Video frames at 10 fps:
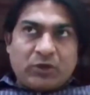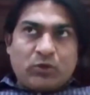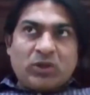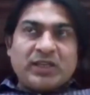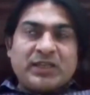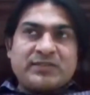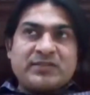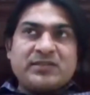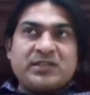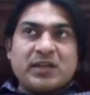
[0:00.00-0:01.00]
local
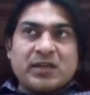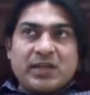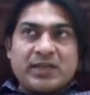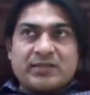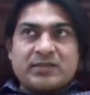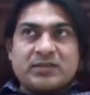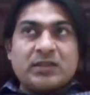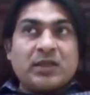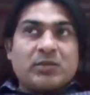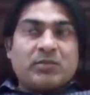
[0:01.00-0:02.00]
anesthesia are less,
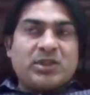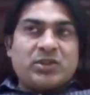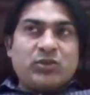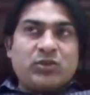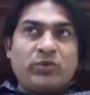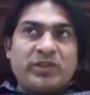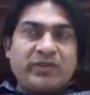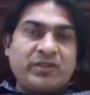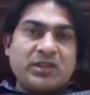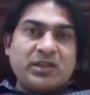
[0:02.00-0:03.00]
but you will
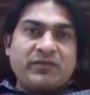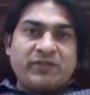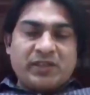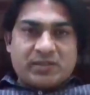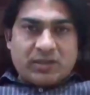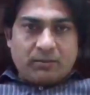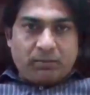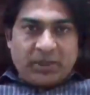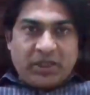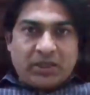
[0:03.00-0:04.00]
definitely feel some
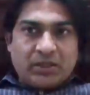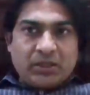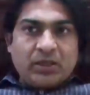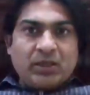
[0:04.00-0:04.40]
pain.